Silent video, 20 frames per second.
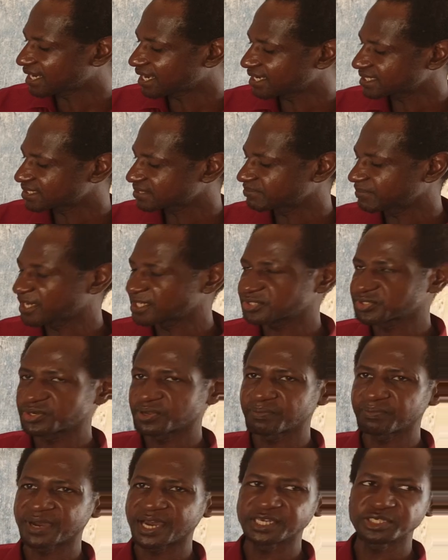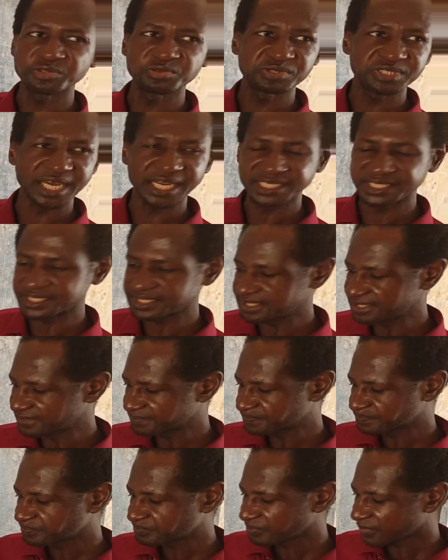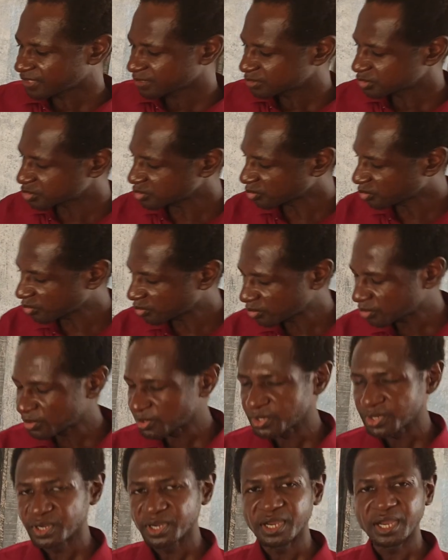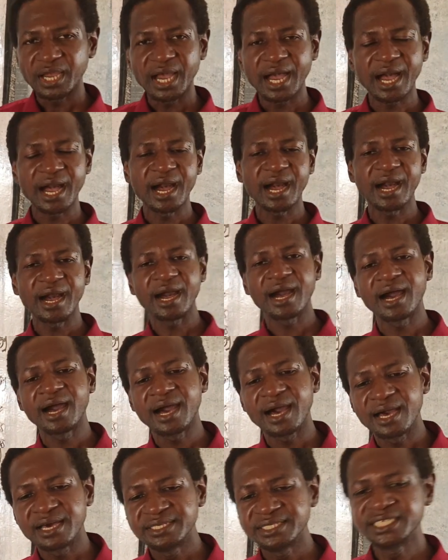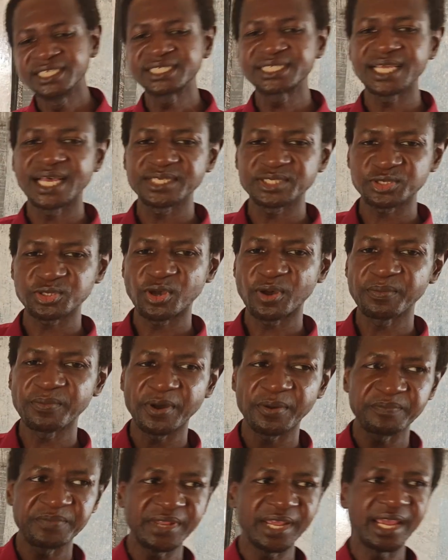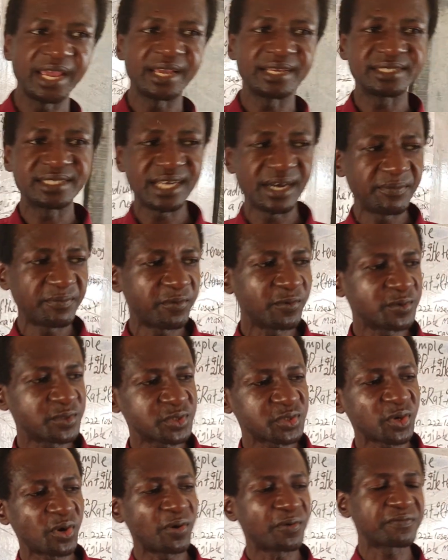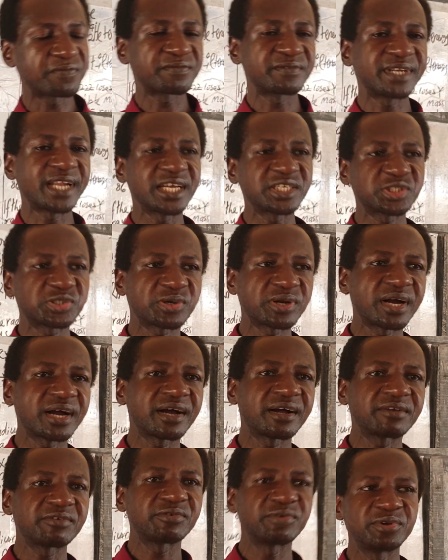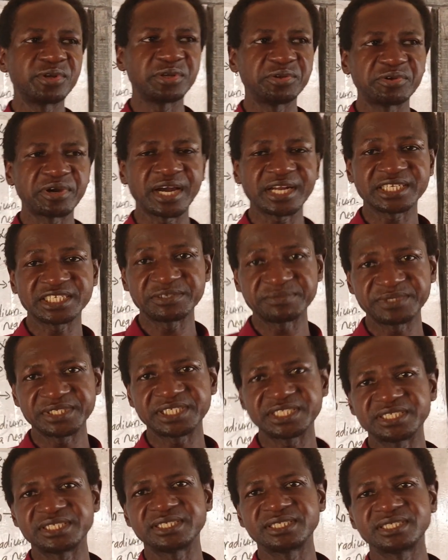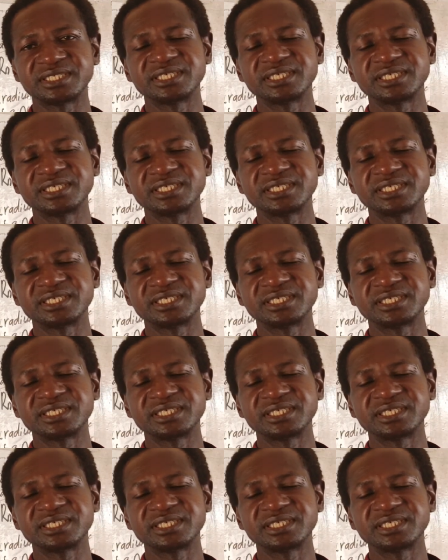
has mass number 230. So these are some of the examples of natural radioactivity.